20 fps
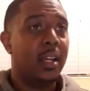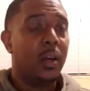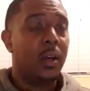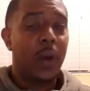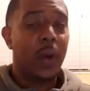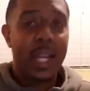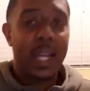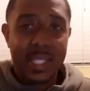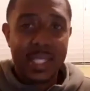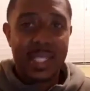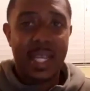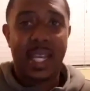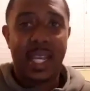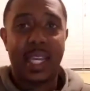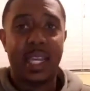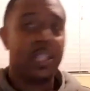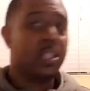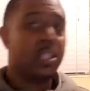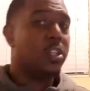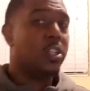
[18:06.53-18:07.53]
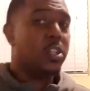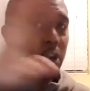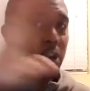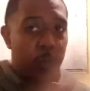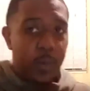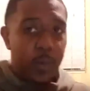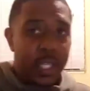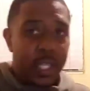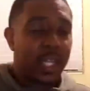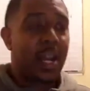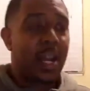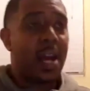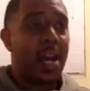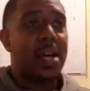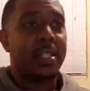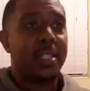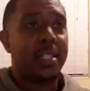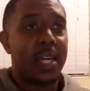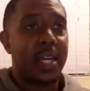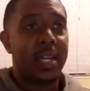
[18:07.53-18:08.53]
Wait a second. You don't read the
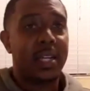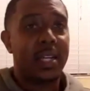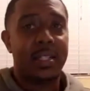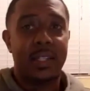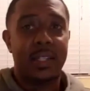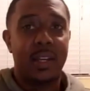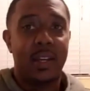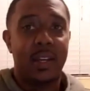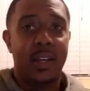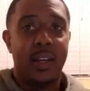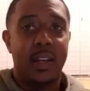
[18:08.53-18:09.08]
context.